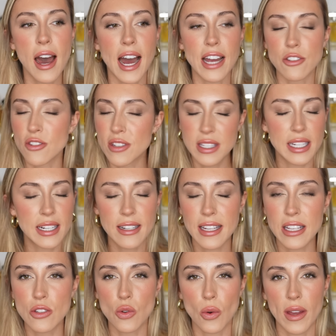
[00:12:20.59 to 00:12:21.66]
I just didn't
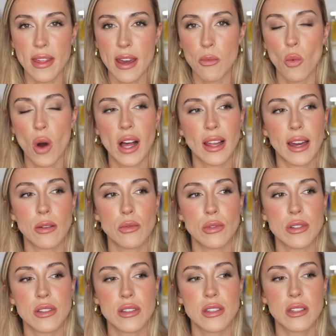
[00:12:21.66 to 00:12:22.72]
enjoy them while I
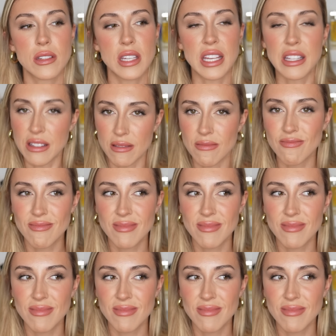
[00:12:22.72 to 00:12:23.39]
was in,